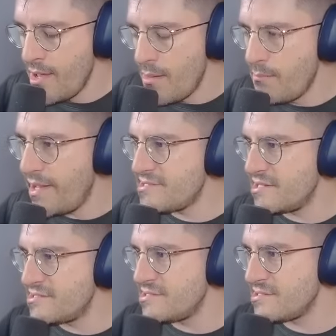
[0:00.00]
make
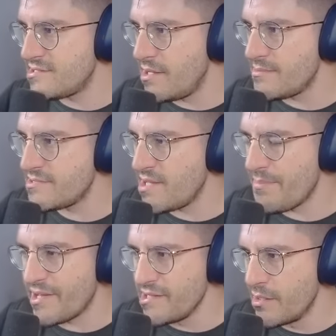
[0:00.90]

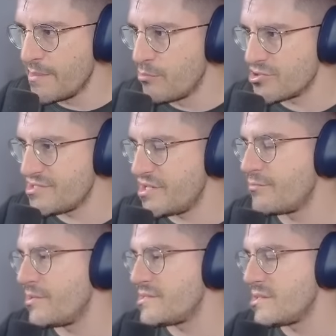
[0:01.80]
something a little bit more
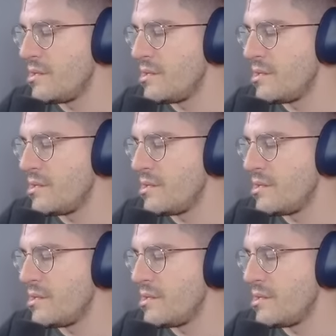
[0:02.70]
secret.